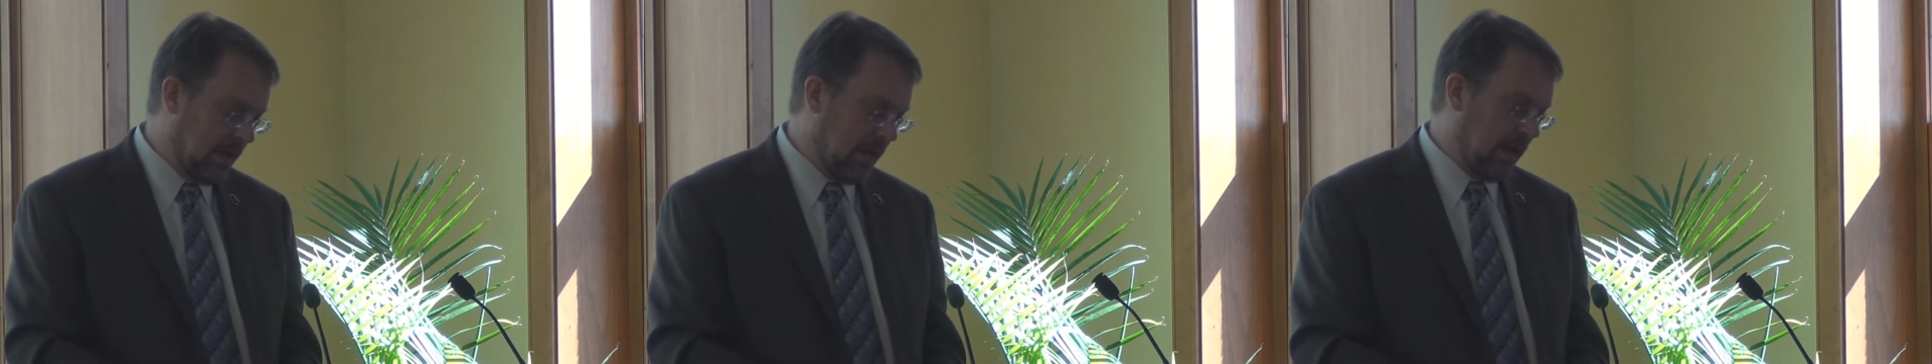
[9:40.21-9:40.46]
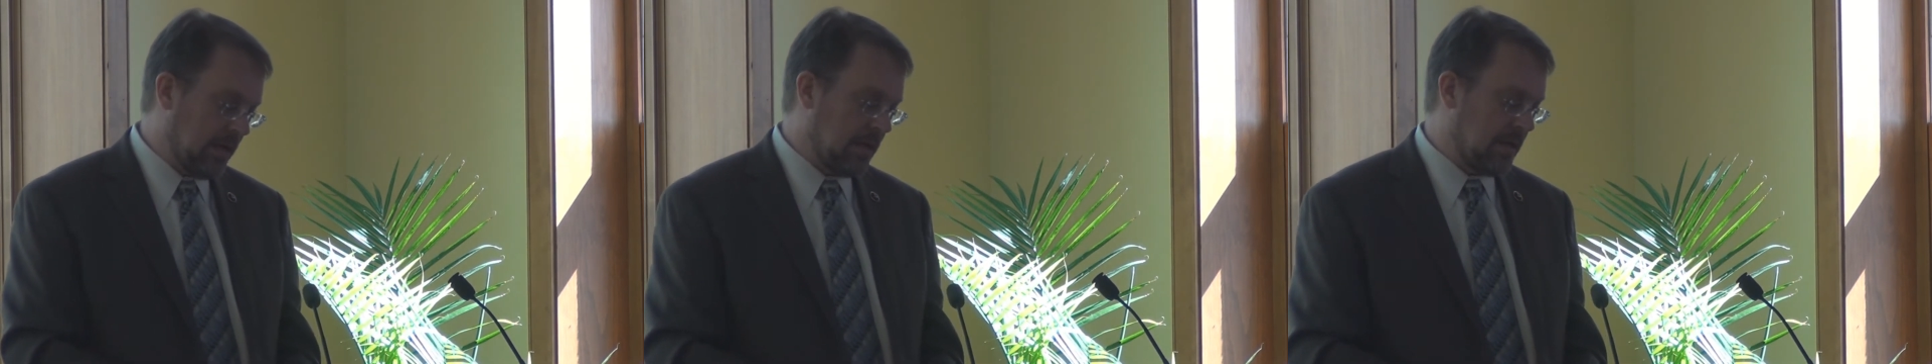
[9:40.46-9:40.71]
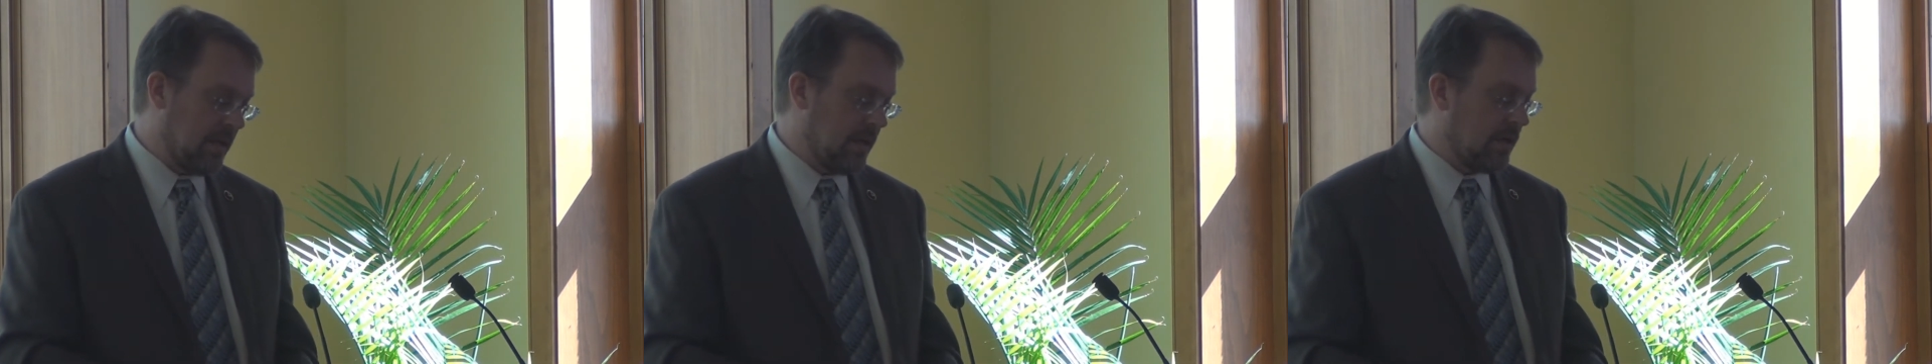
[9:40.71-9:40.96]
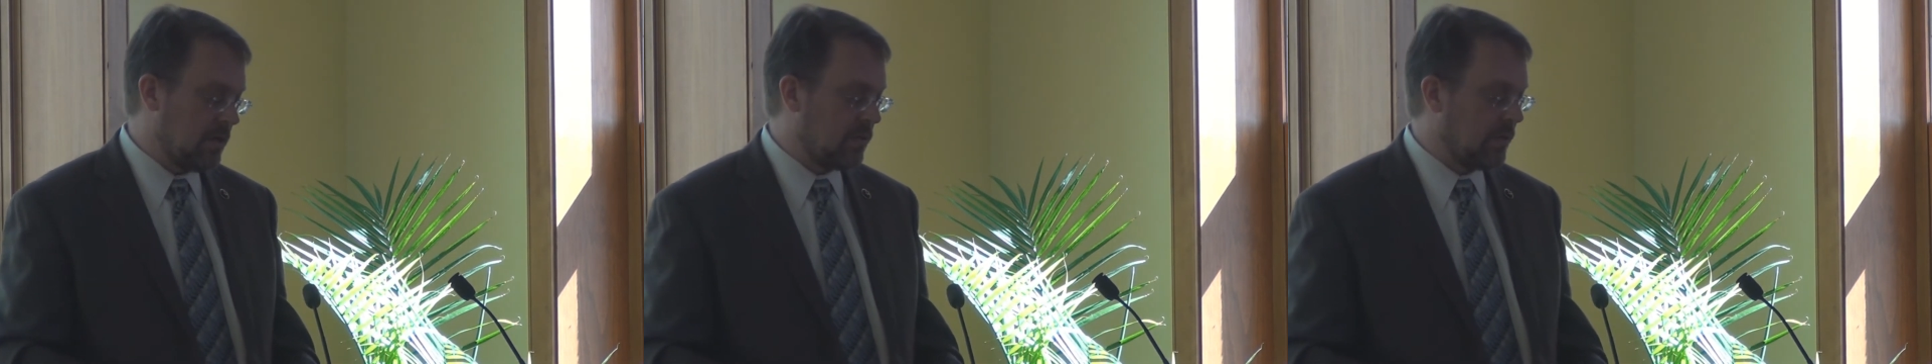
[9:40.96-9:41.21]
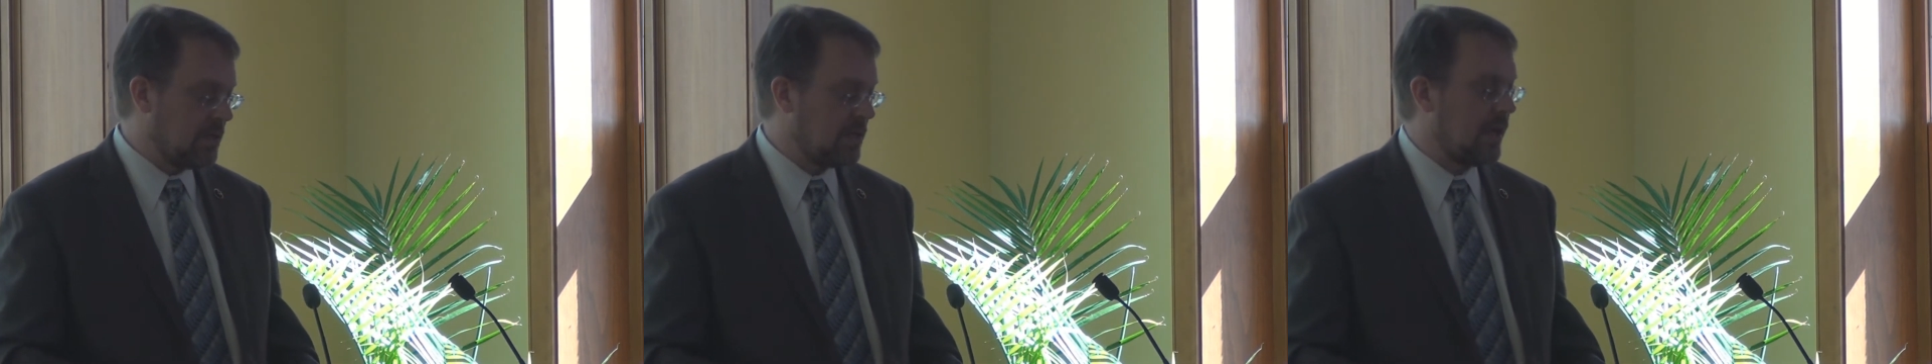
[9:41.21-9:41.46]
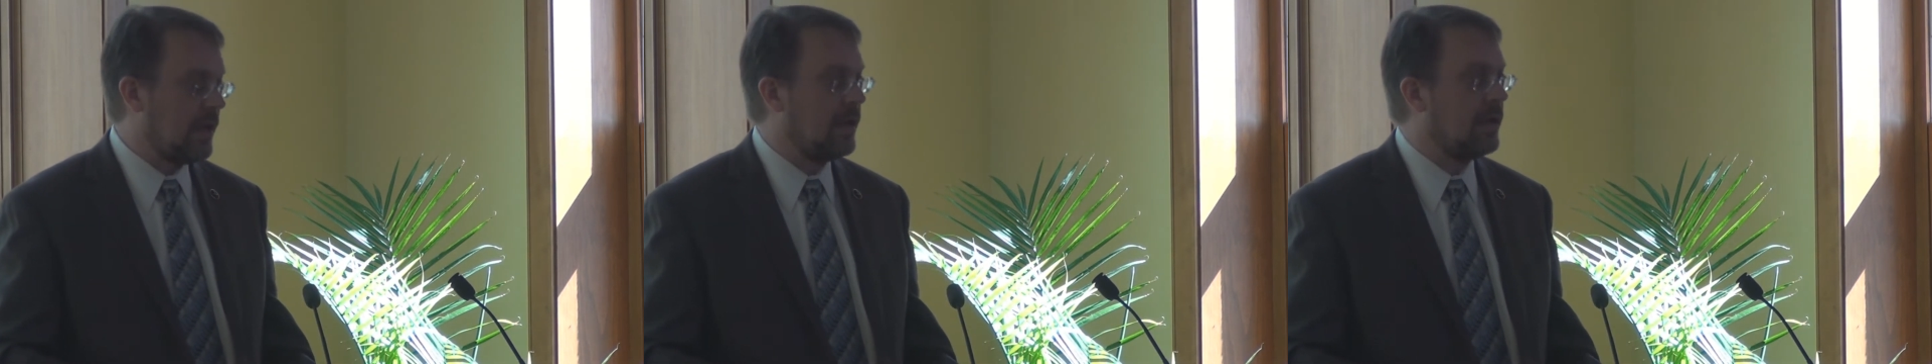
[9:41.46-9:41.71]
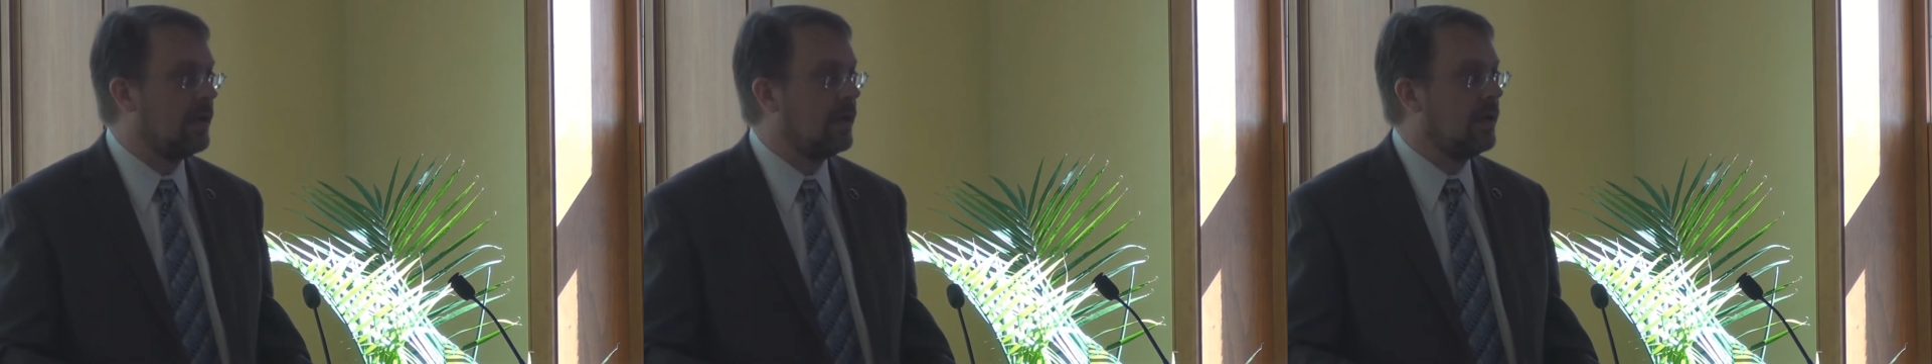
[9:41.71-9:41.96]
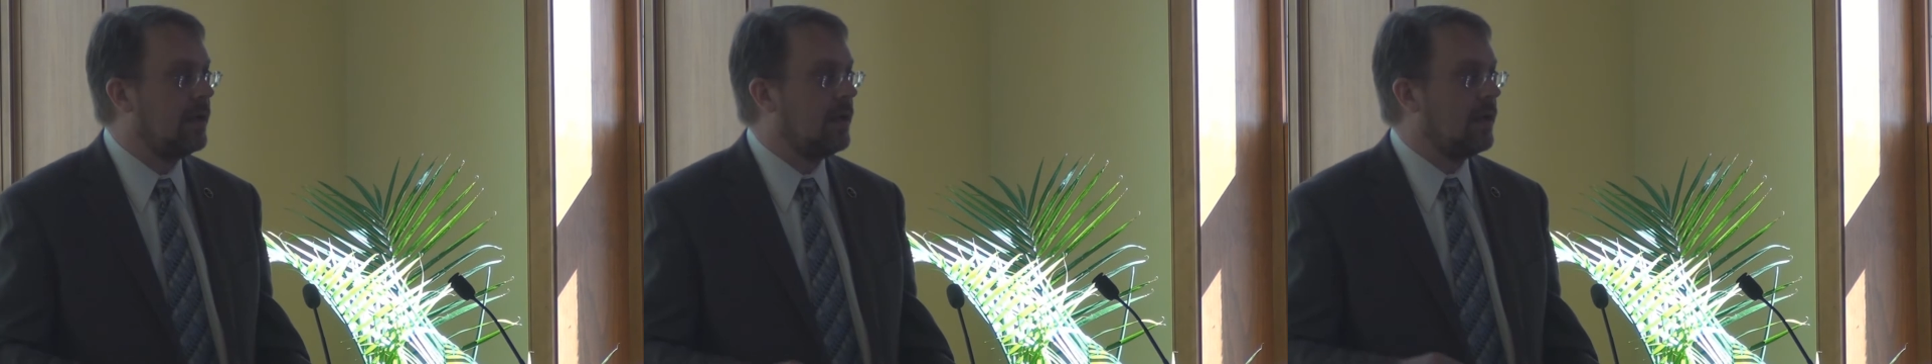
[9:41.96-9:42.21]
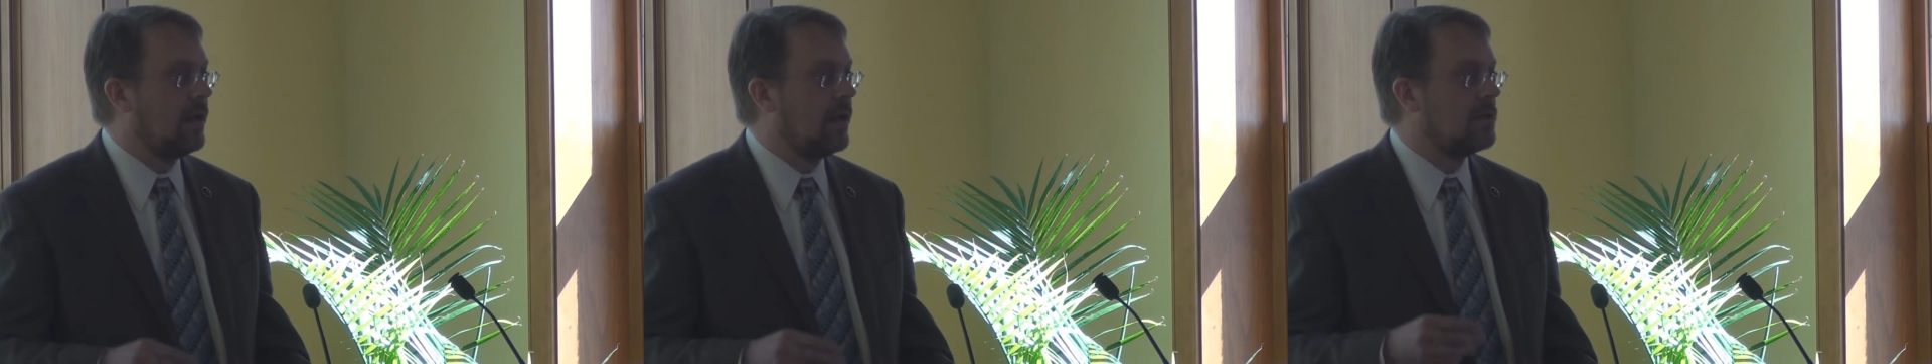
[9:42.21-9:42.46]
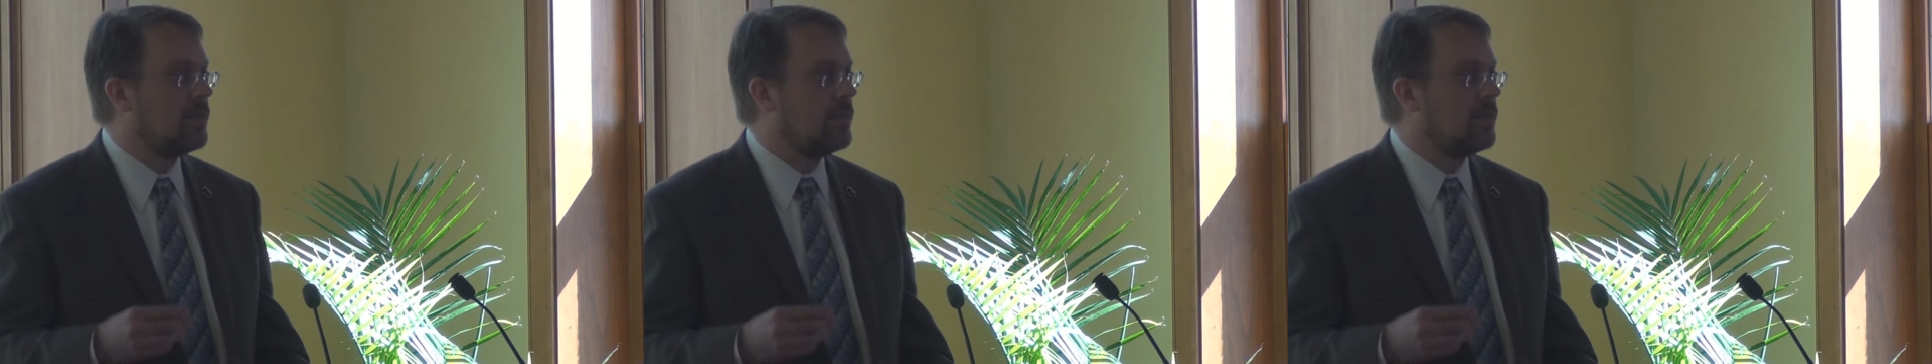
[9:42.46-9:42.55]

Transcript: and the tears we shed as